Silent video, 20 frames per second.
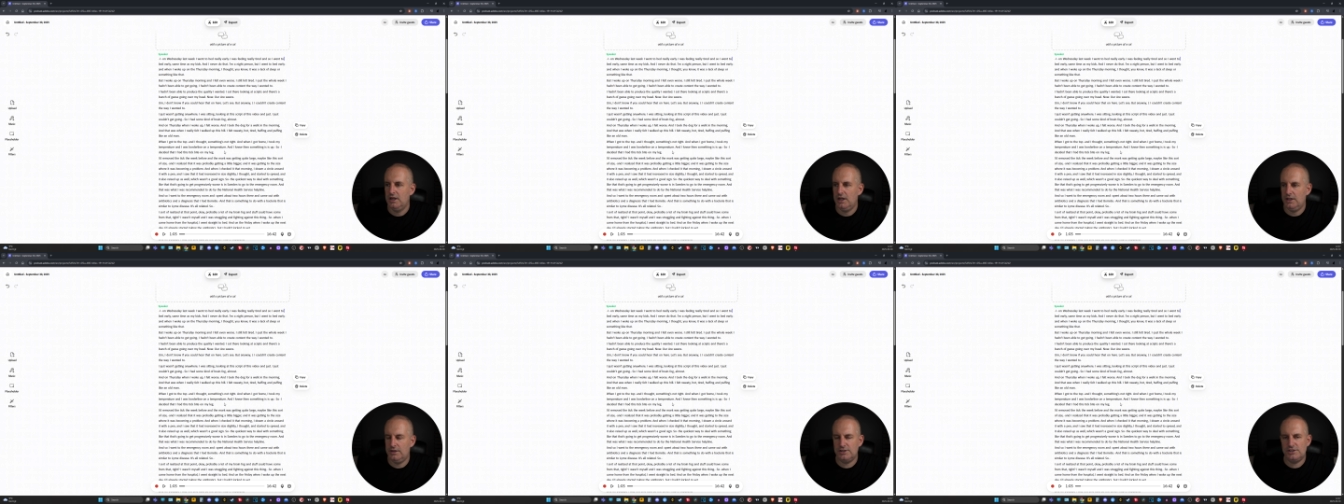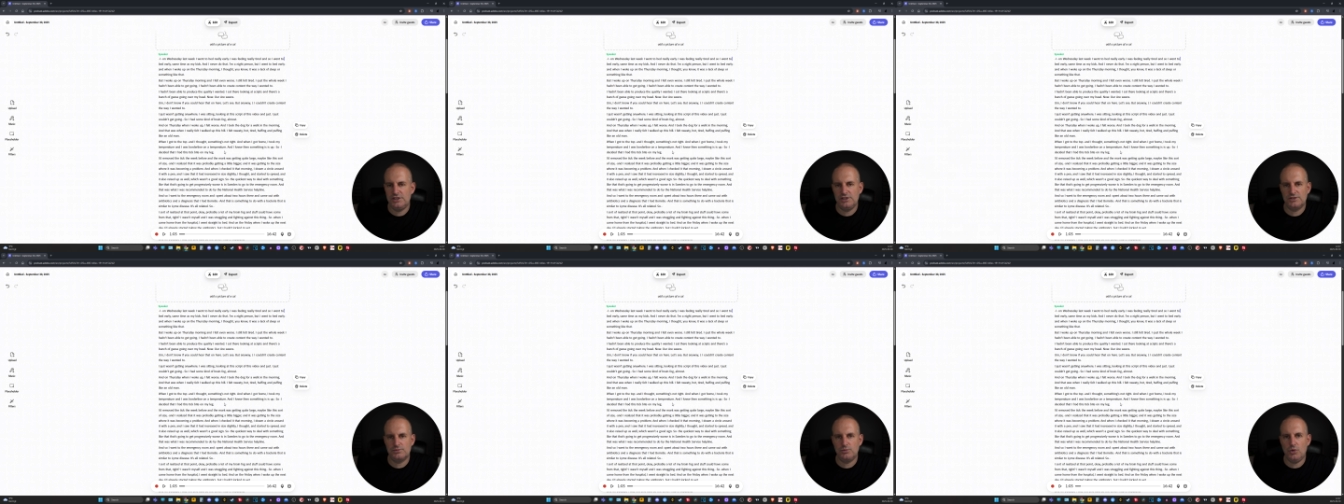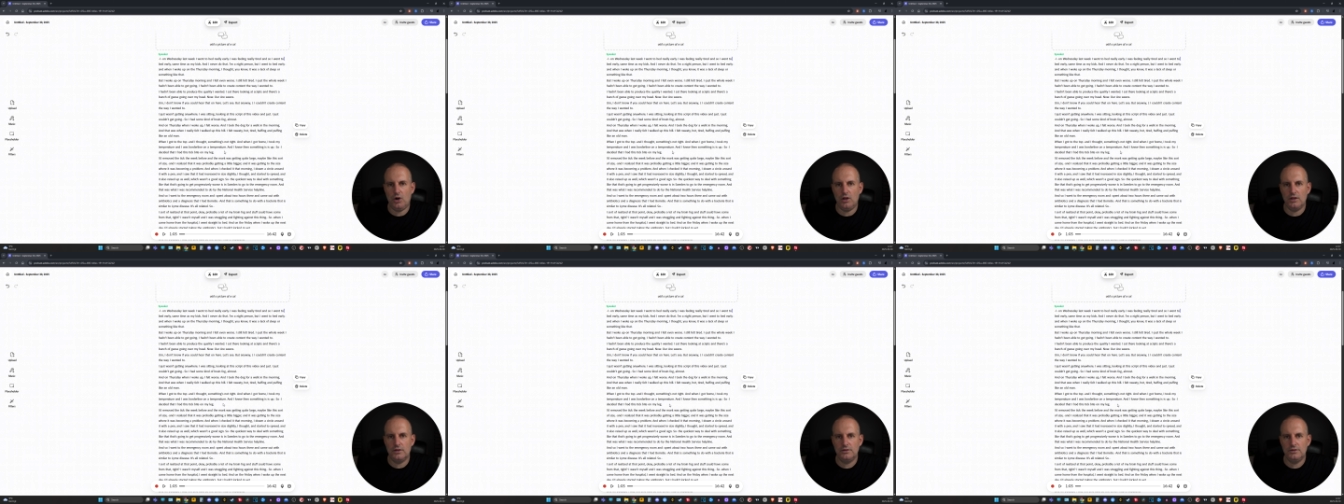And this is
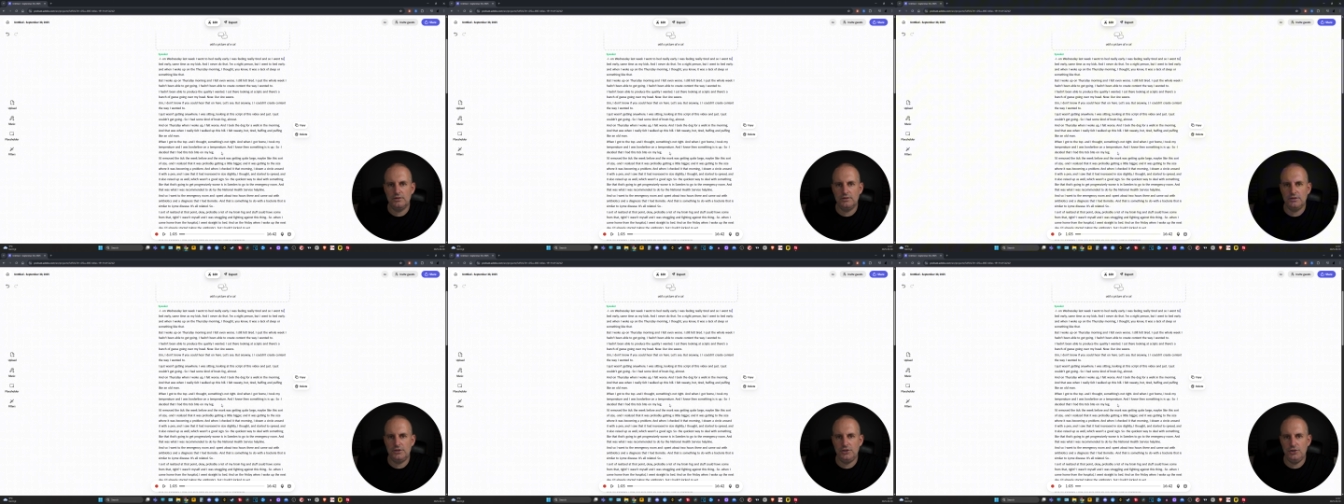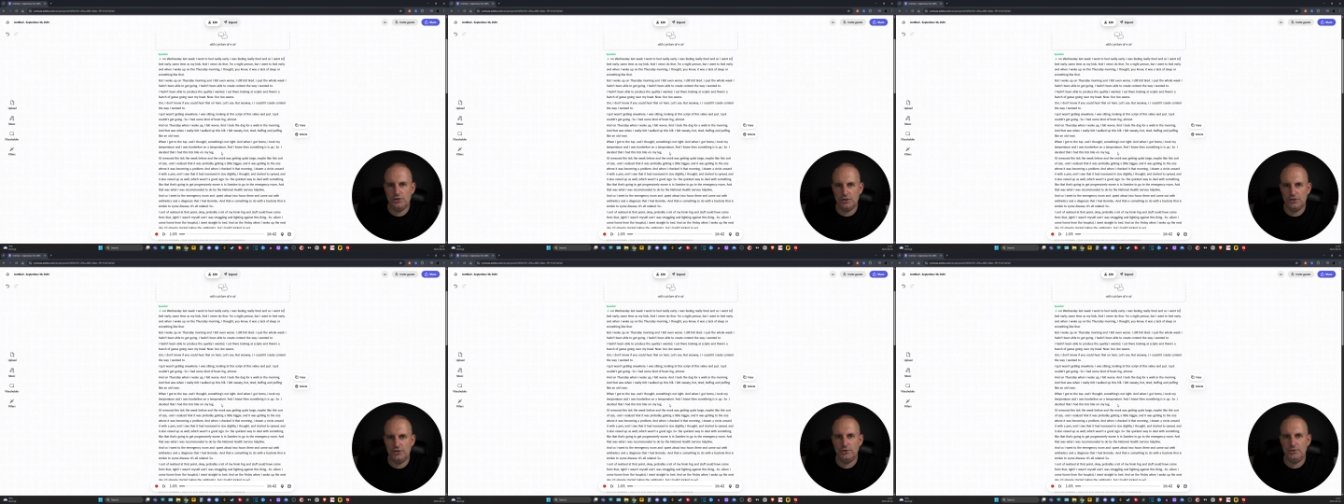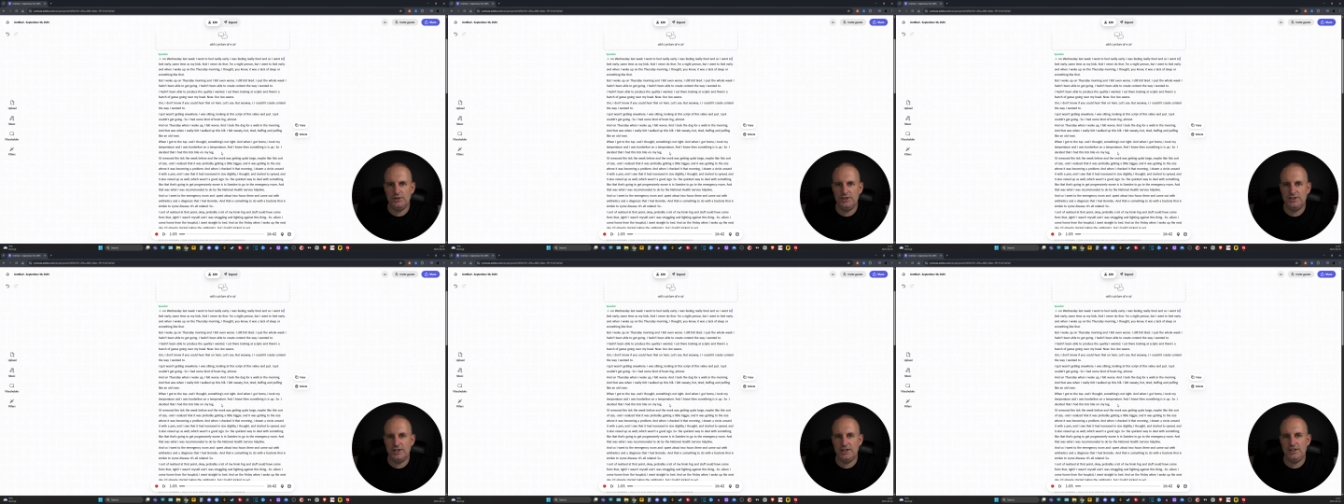what you can
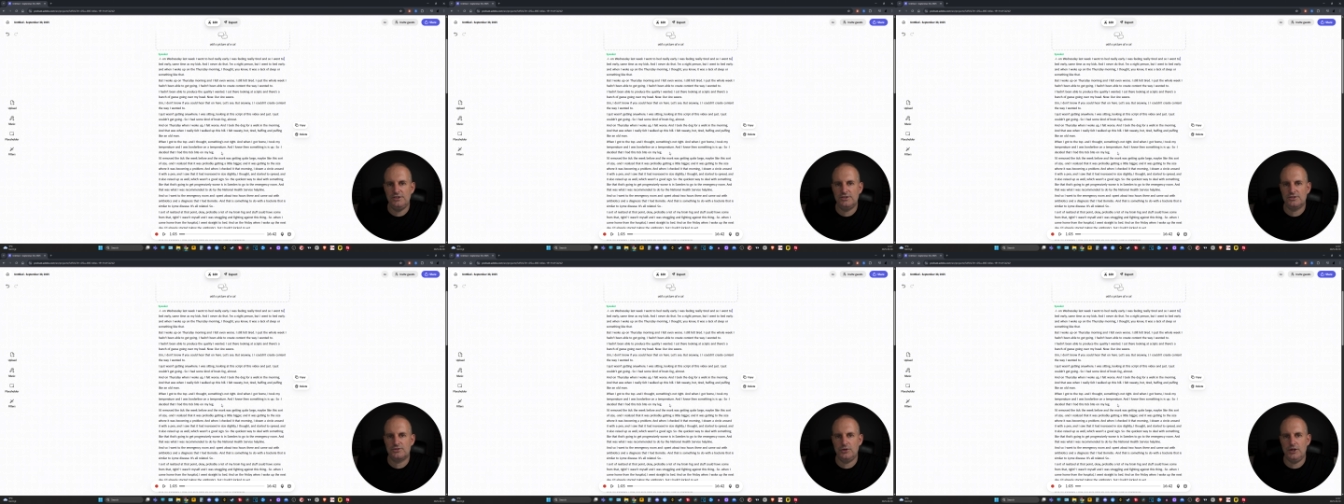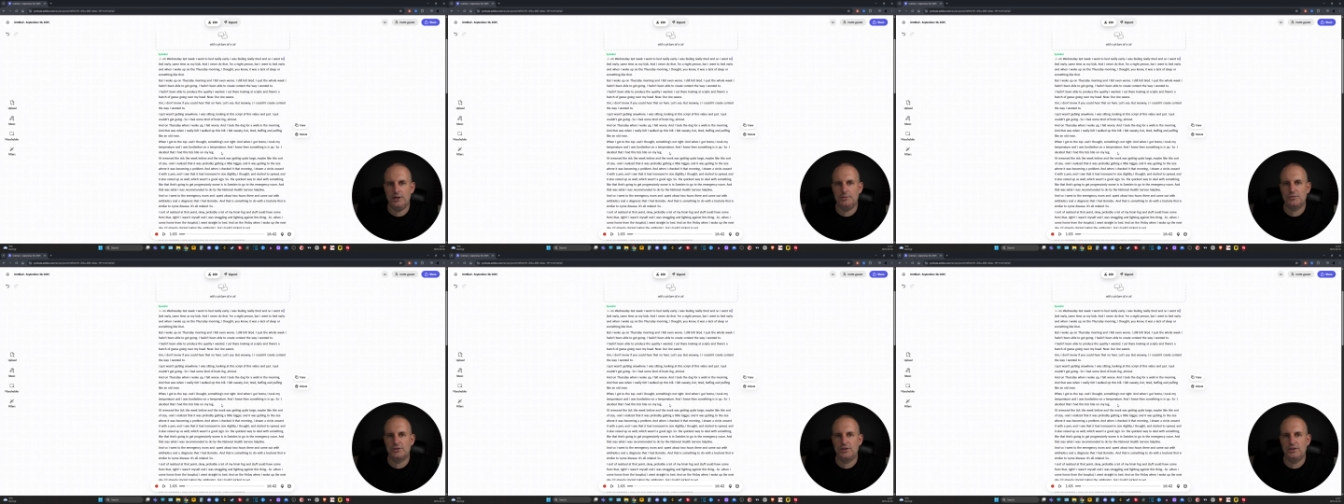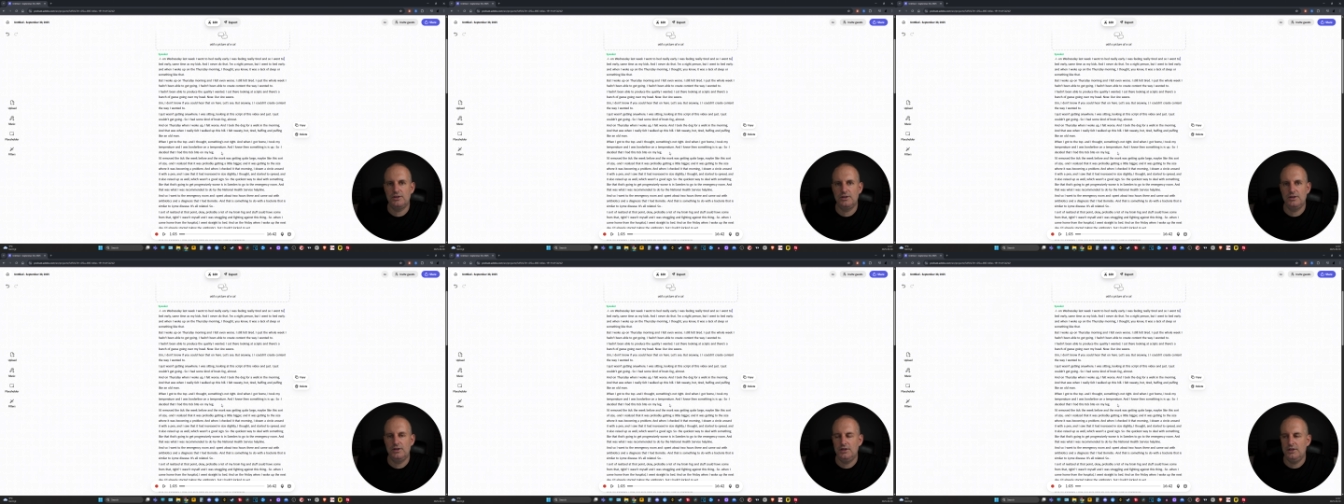do in
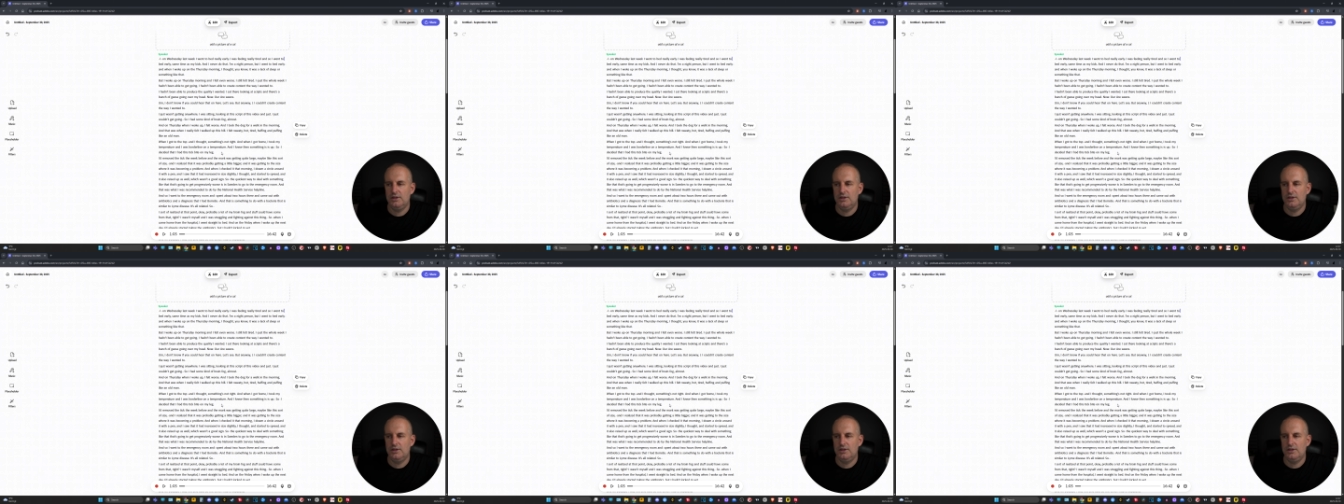Descript.